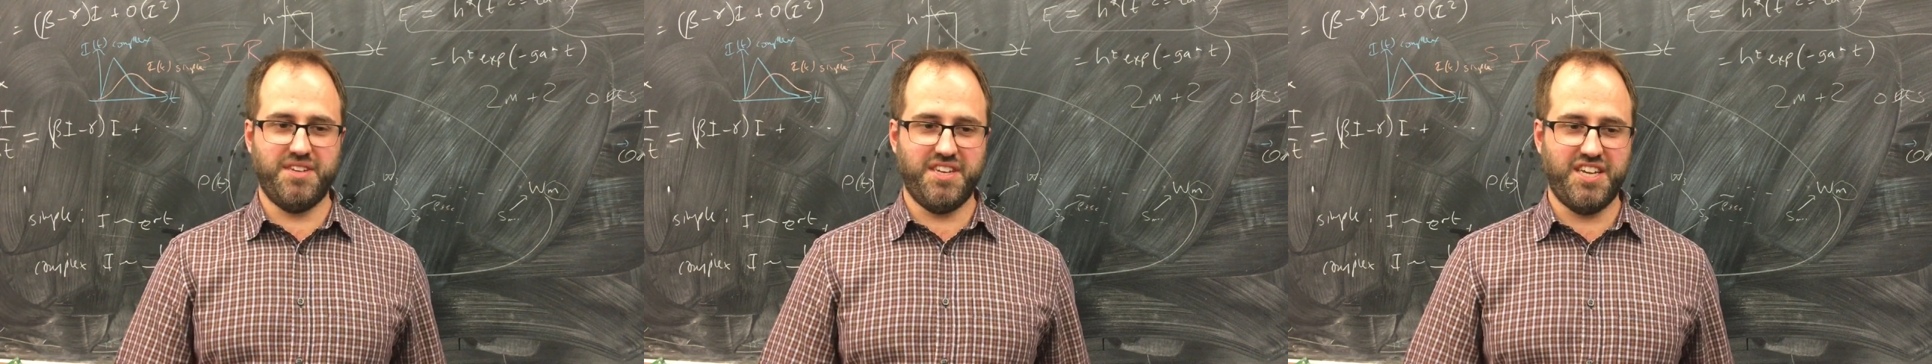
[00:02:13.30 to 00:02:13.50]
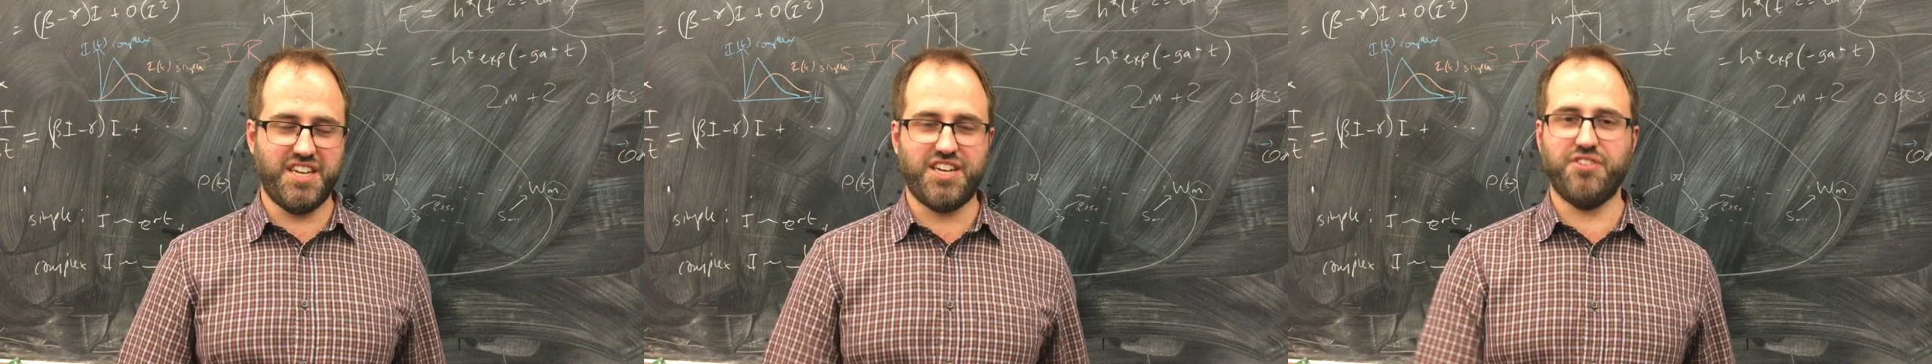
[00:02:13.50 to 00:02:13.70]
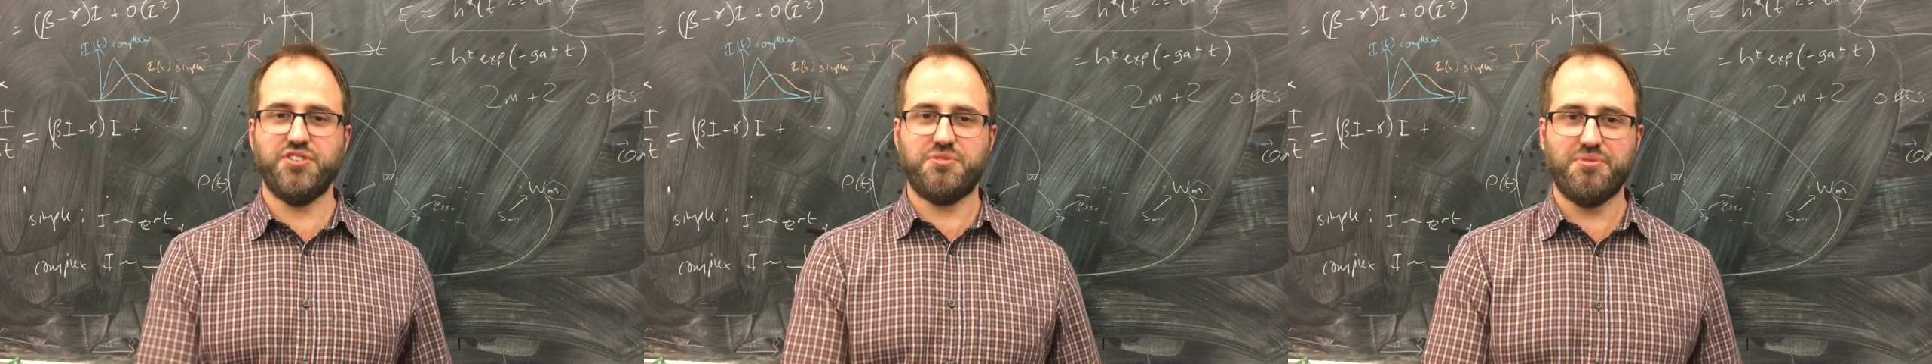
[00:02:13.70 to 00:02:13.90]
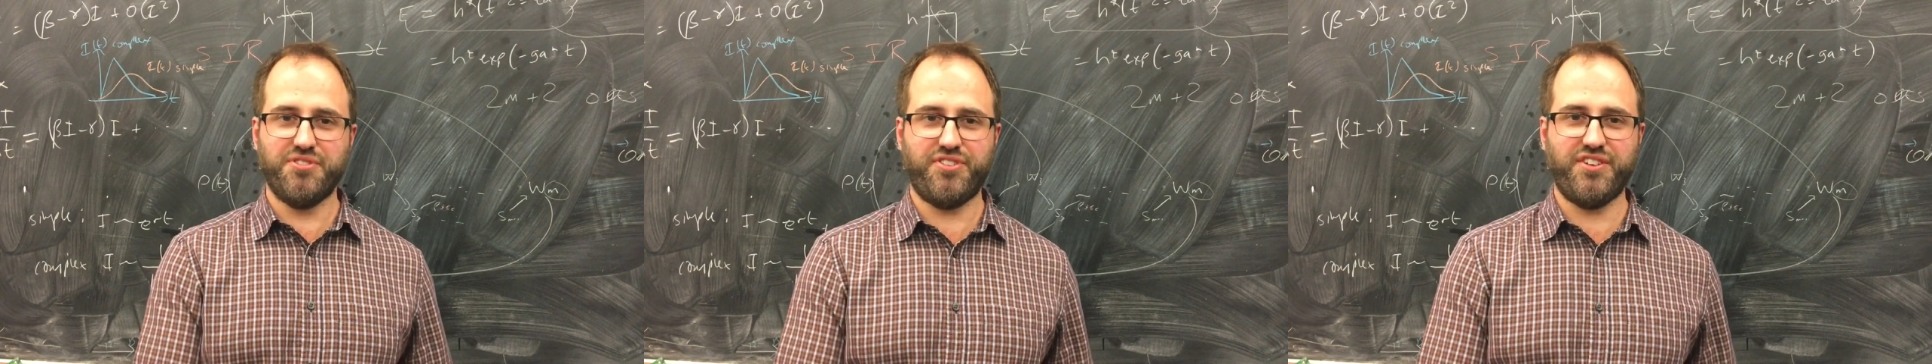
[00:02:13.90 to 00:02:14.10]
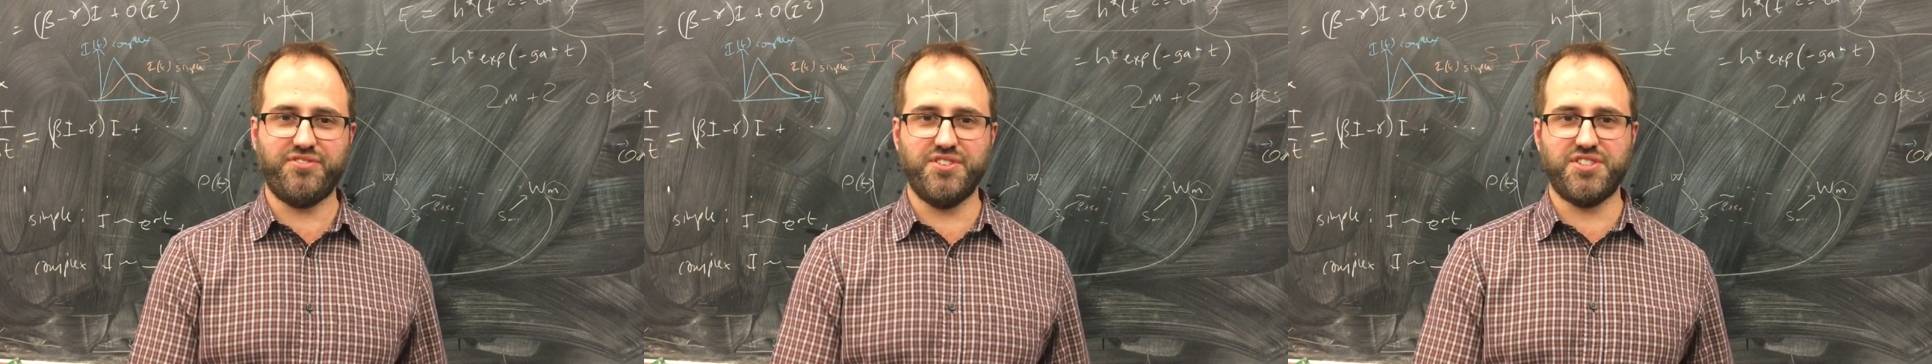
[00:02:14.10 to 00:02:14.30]
encouragement
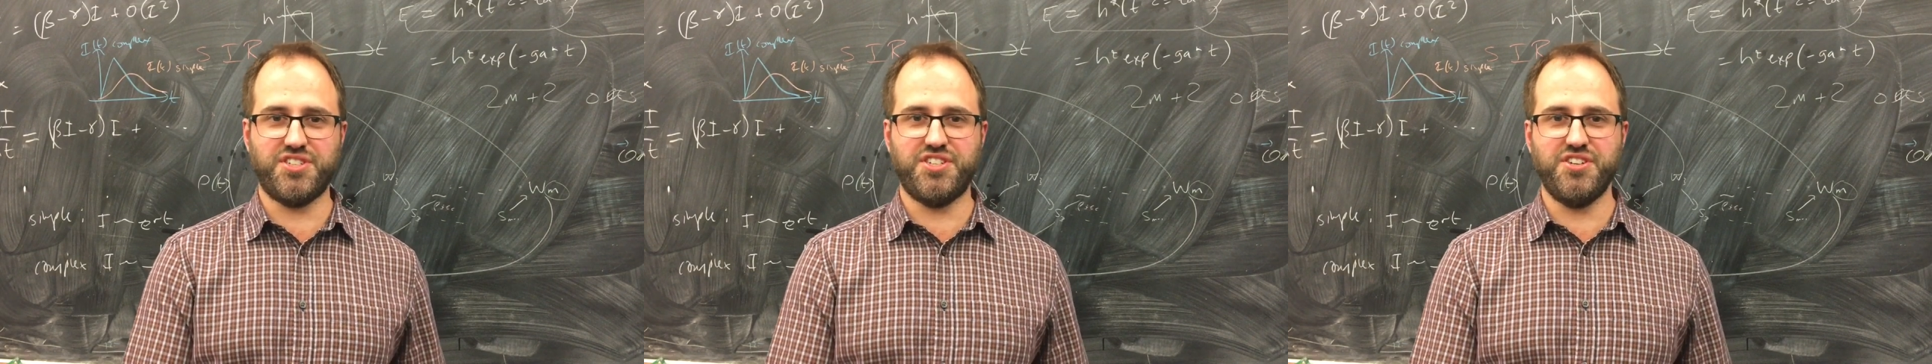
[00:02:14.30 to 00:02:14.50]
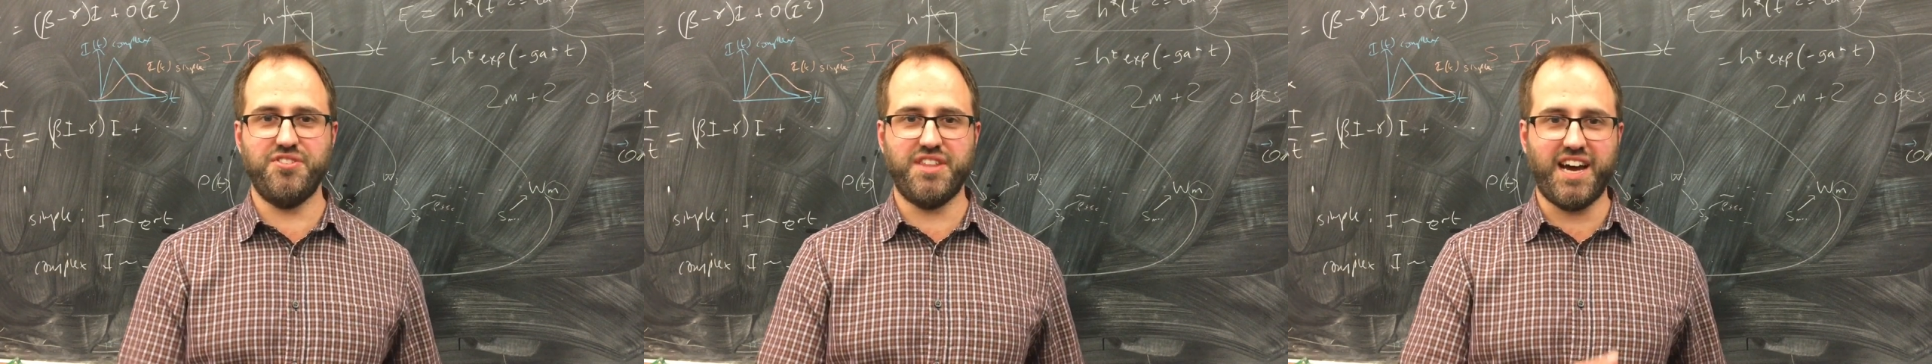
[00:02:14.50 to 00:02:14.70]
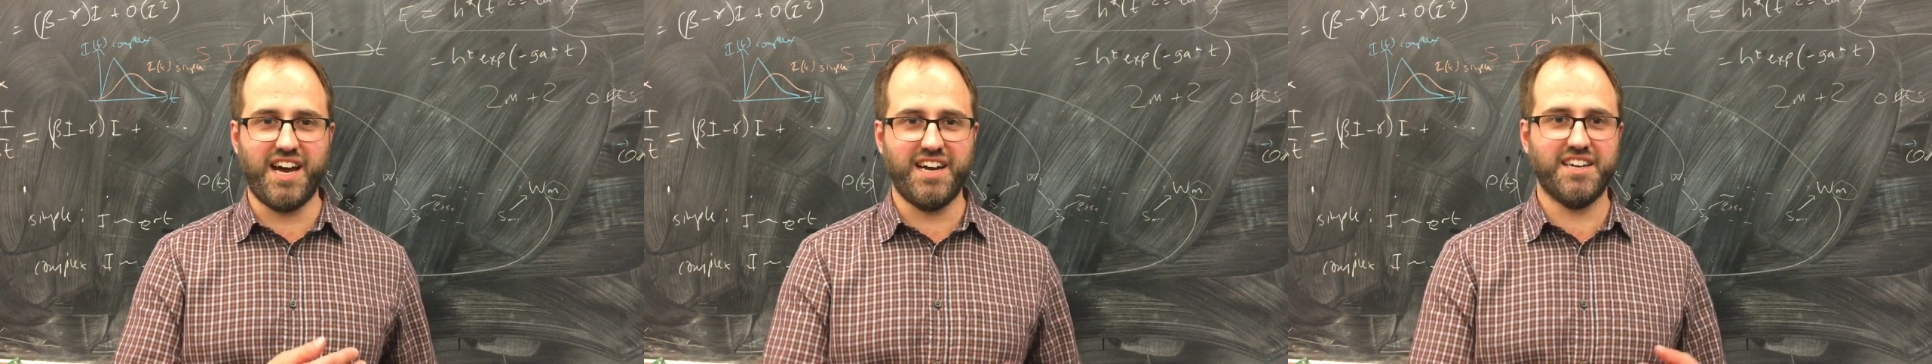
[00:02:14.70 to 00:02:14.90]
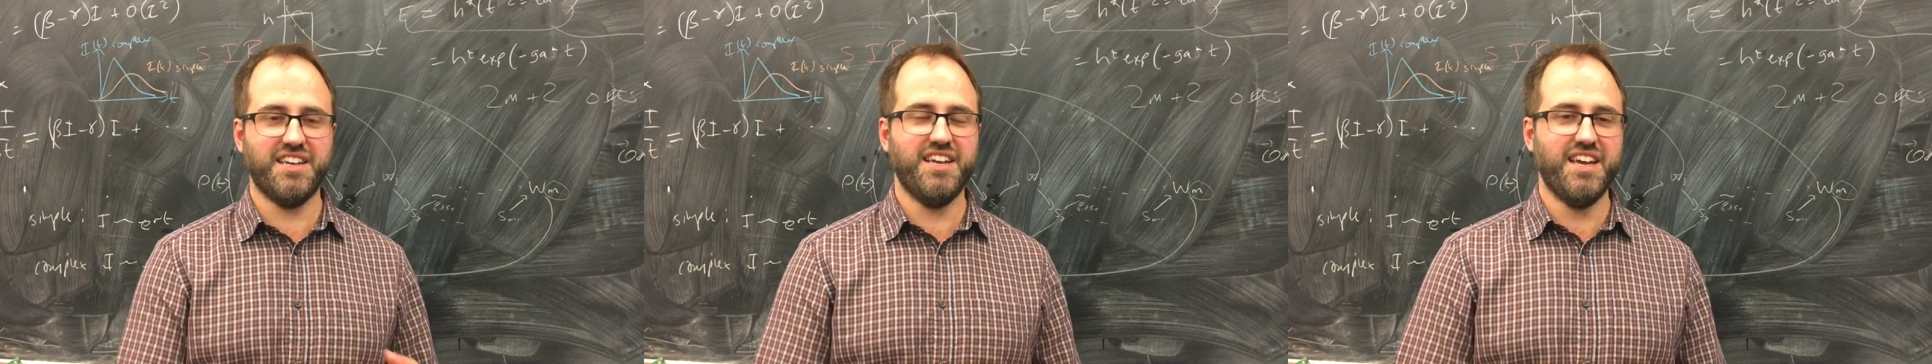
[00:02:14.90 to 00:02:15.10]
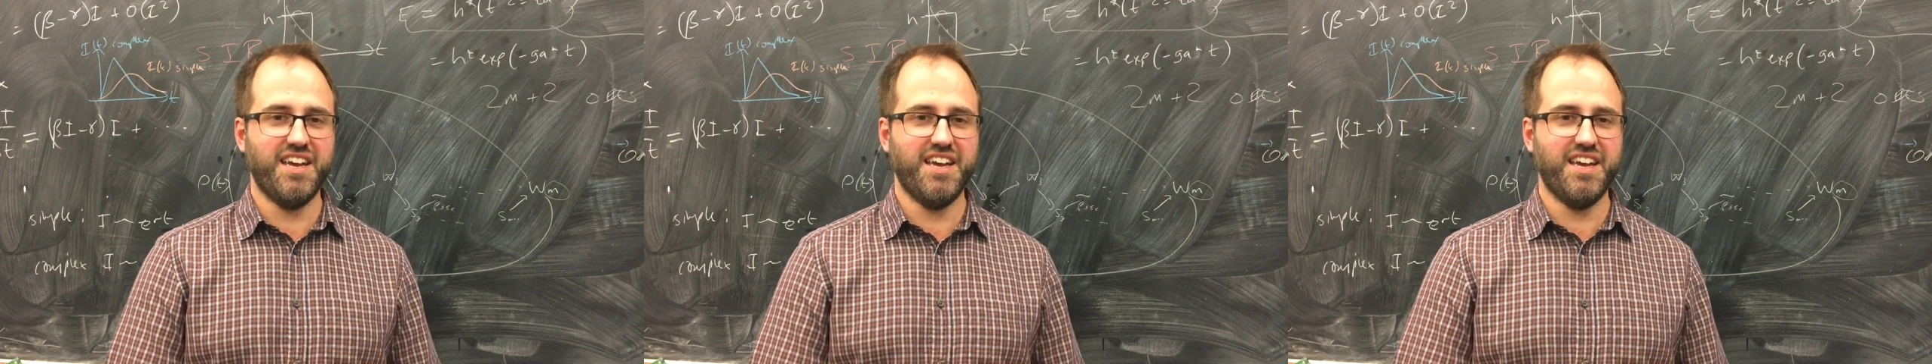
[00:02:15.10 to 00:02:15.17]
for everyone to do that